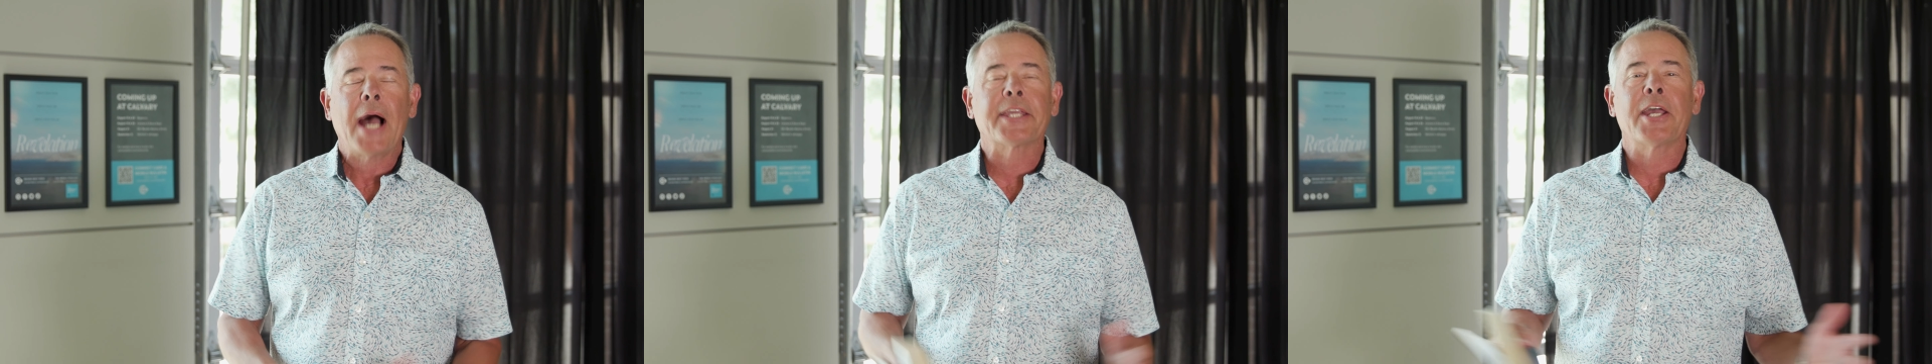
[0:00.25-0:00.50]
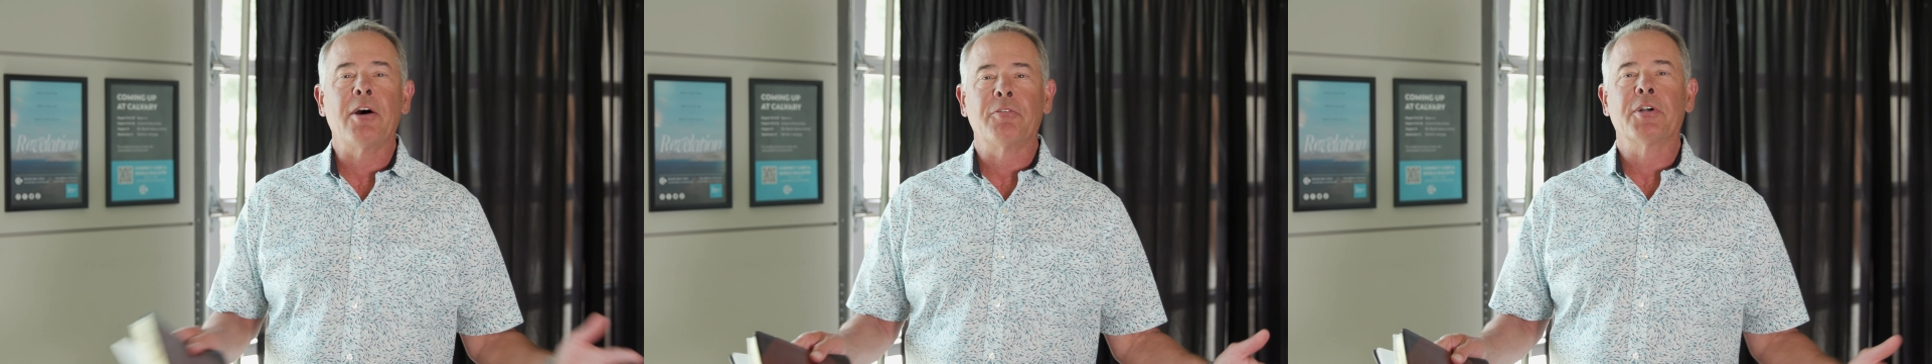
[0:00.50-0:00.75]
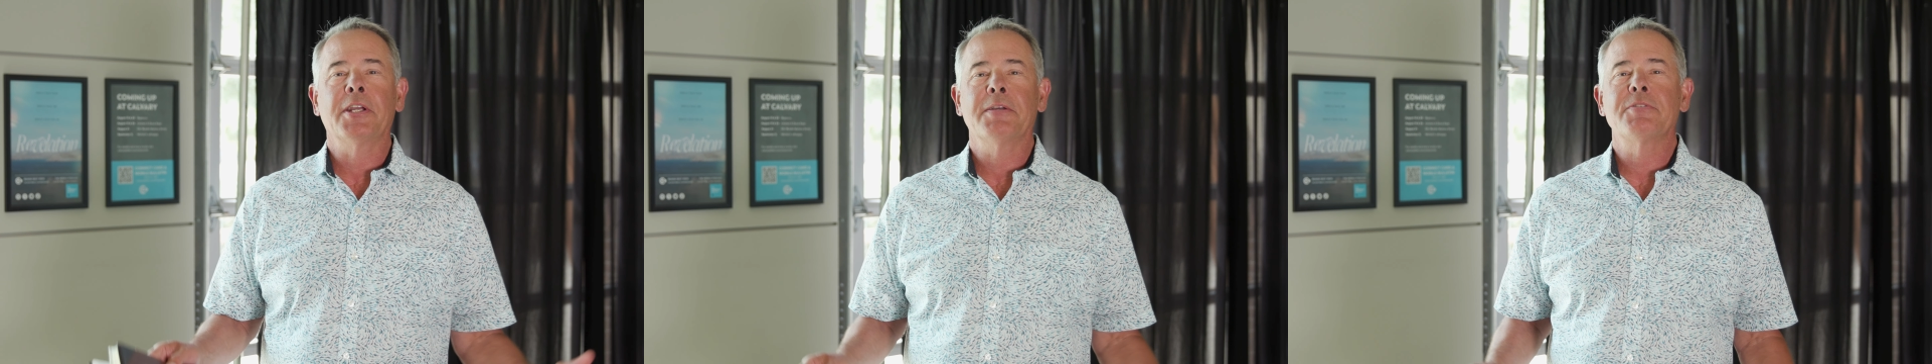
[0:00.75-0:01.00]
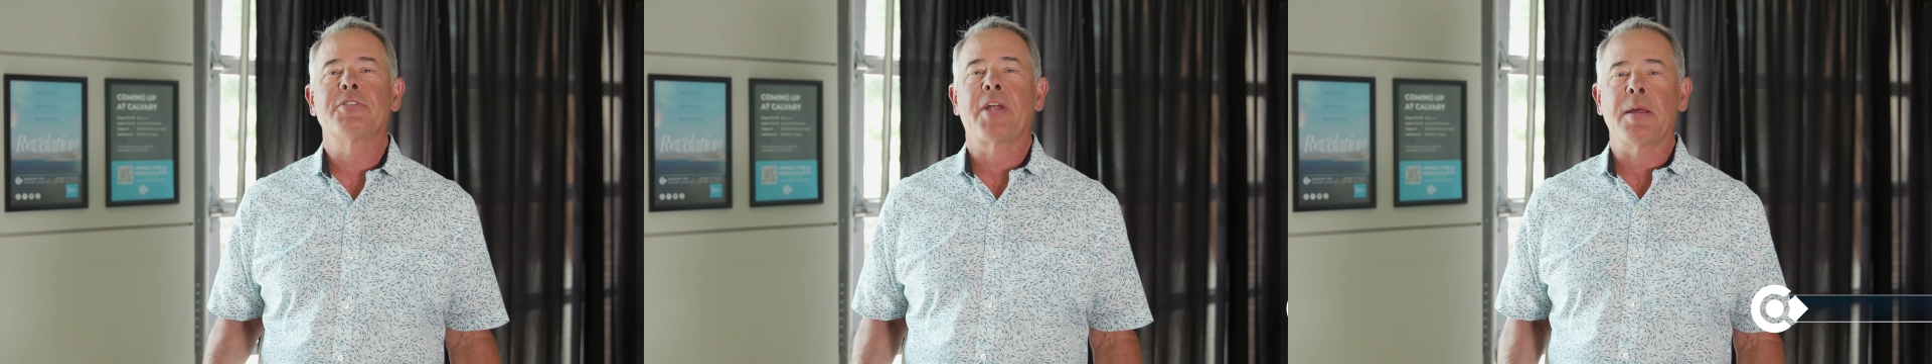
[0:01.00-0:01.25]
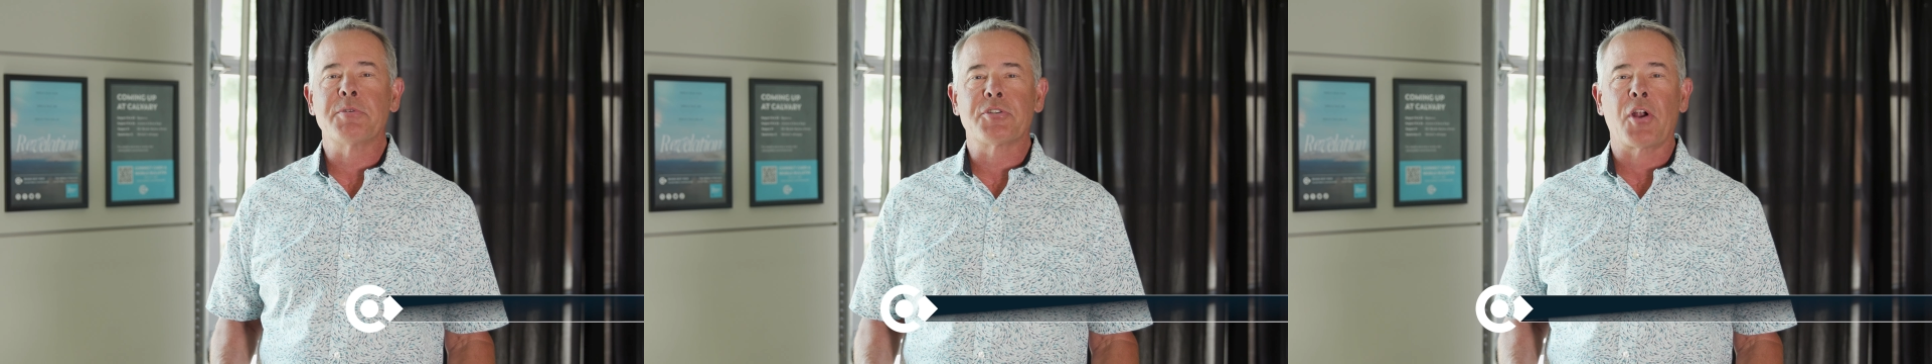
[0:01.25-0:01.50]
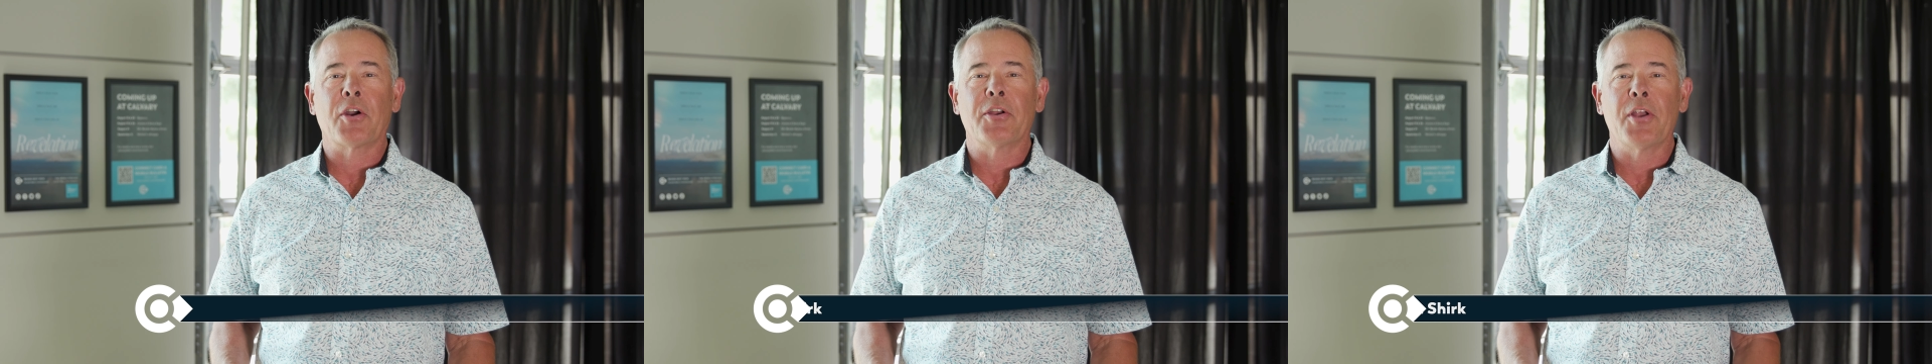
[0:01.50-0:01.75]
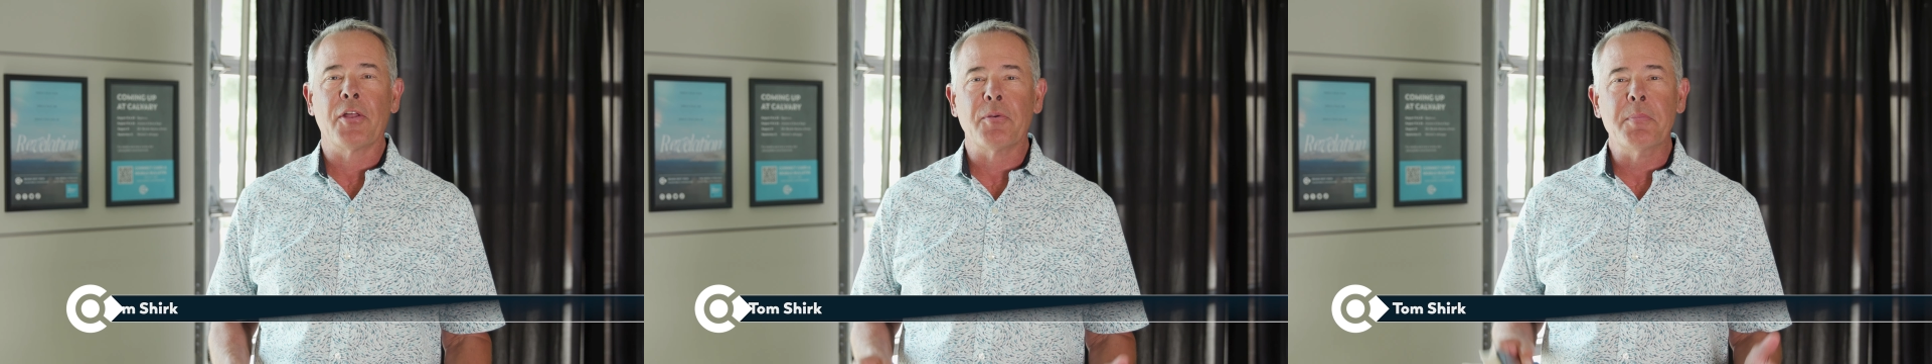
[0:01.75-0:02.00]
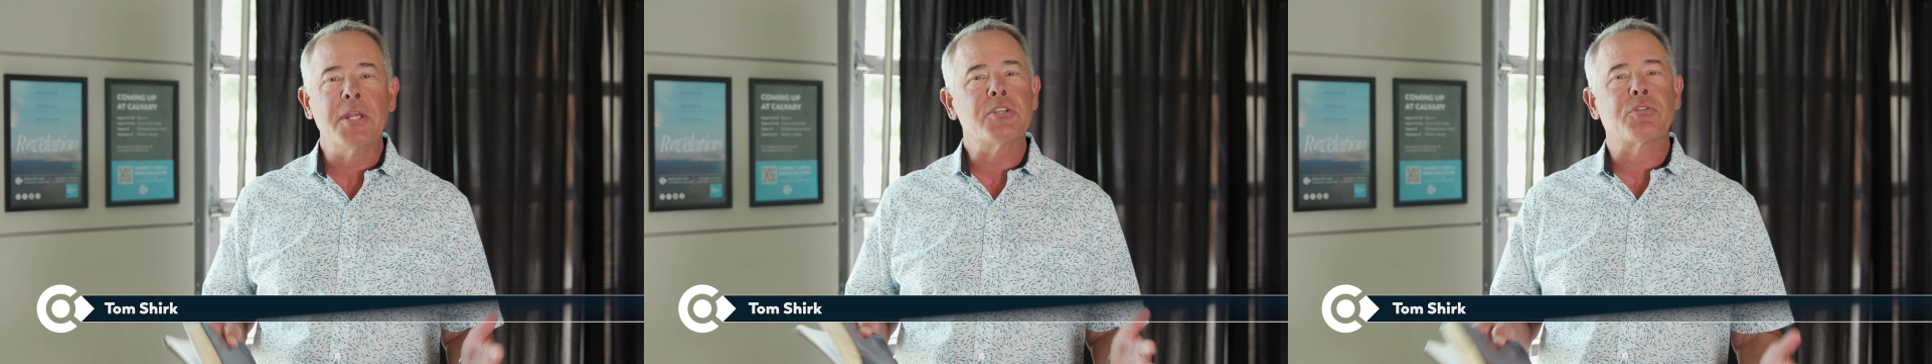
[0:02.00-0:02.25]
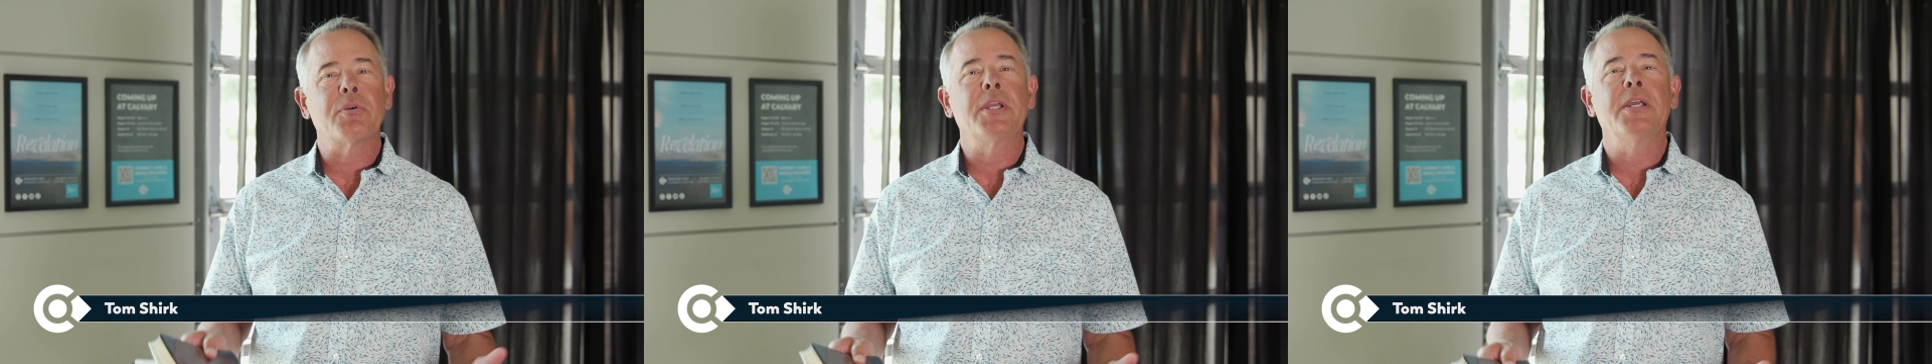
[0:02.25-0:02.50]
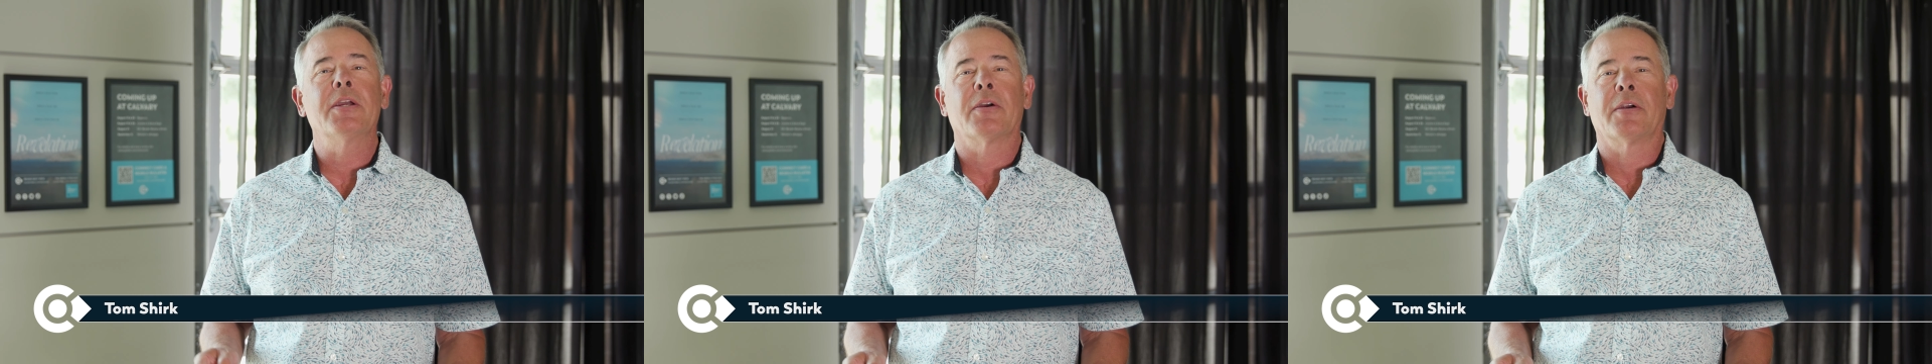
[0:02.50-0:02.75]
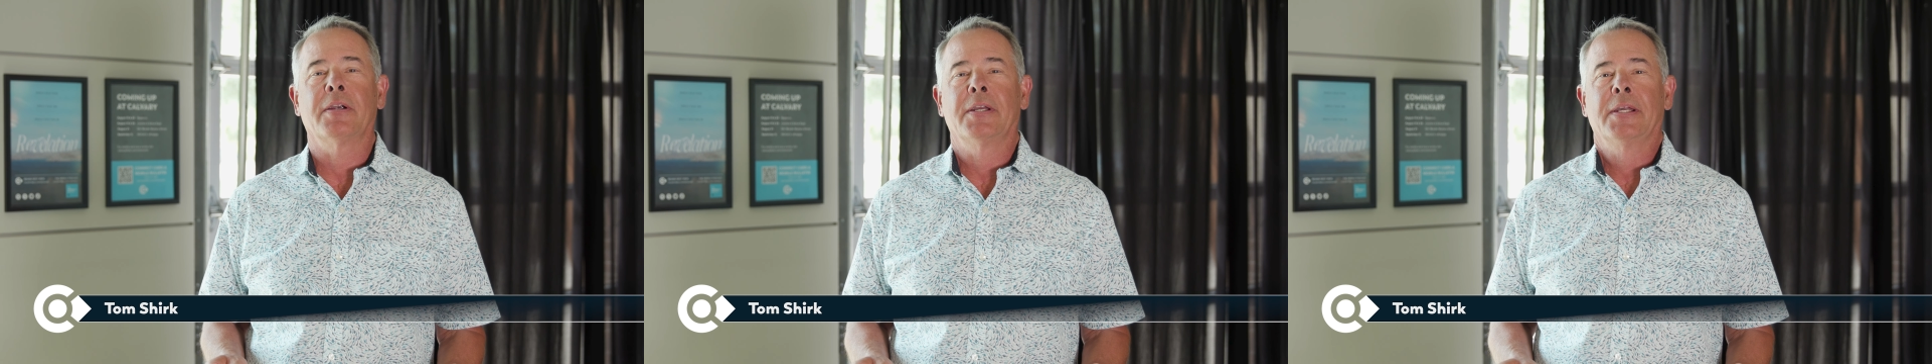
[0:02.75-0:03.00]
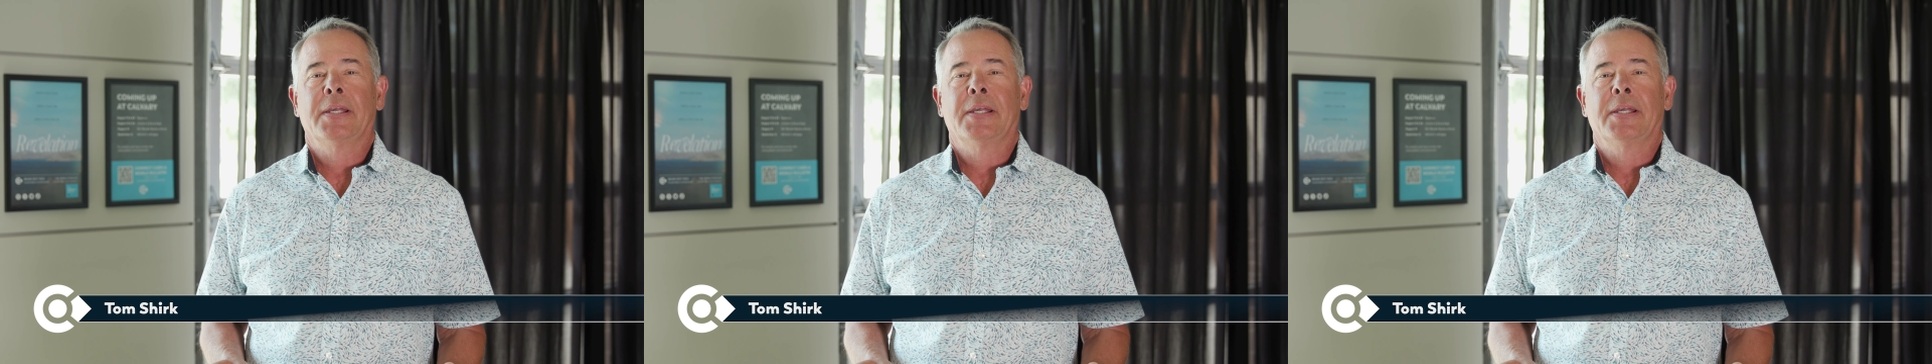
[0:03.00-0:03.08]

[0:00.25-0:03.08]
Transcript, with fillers: Hi, Calvary. It's time to start another ministry year,